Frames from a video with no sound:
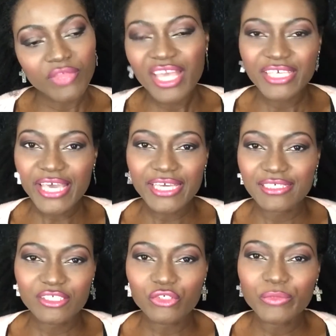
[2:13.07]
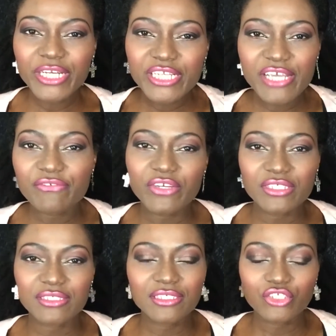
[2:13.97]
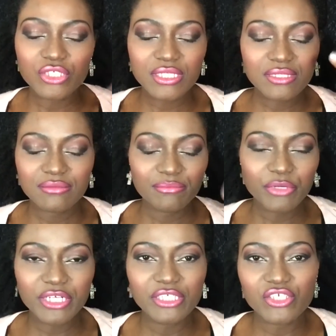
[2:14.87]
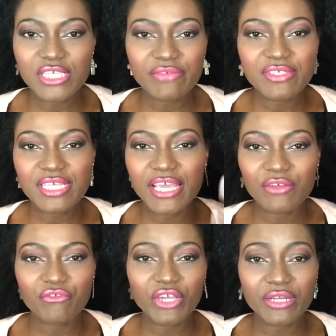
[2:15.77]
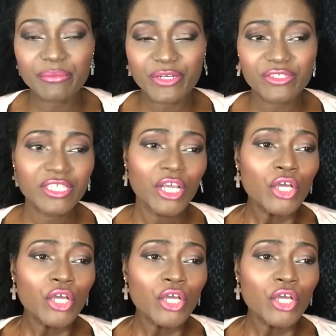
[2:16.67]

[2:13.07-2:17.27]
yeah, your rainy day fund, just put it in your savings account, forget about it.